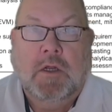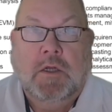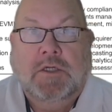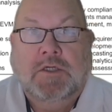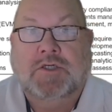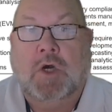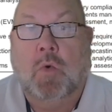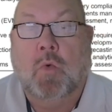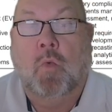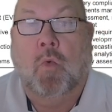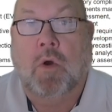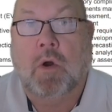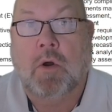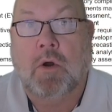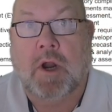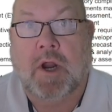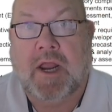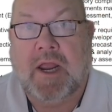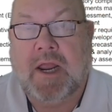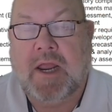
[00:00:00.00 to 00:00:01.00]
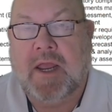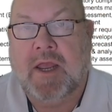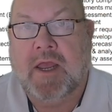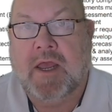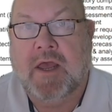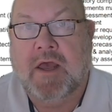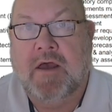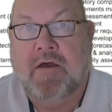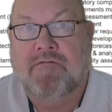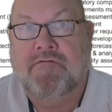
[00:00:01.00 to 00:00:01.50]
Don't worry
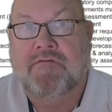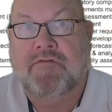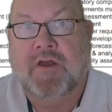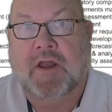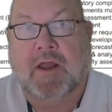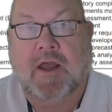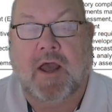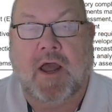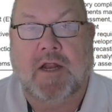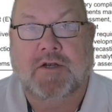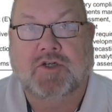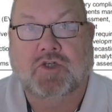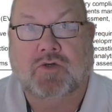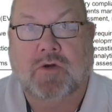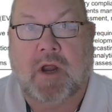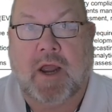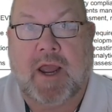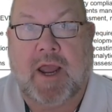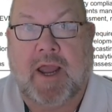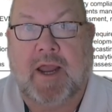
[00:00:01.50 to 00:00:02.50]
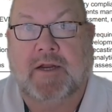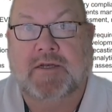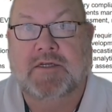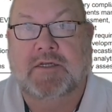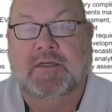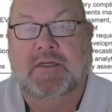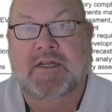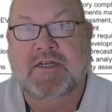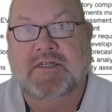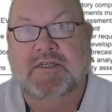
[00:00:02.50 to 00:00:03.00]
if the contract
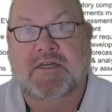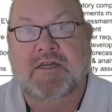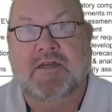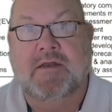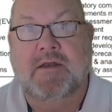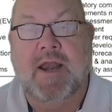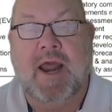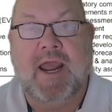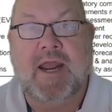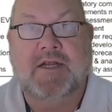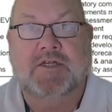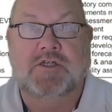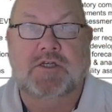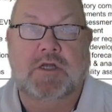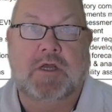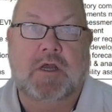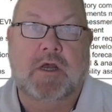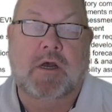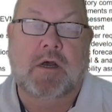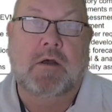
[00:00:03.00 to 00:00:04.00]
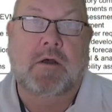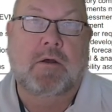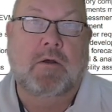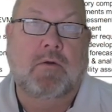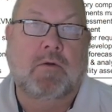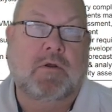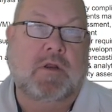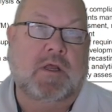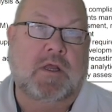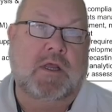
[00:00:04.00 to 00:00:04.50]
listed NAICS
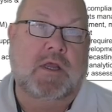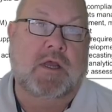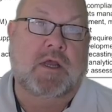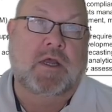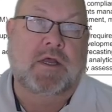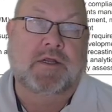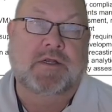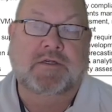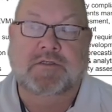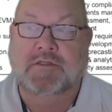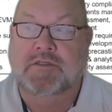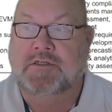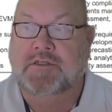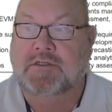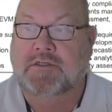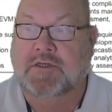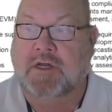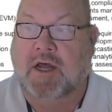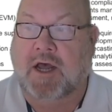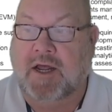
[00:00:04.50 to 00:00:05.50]
code is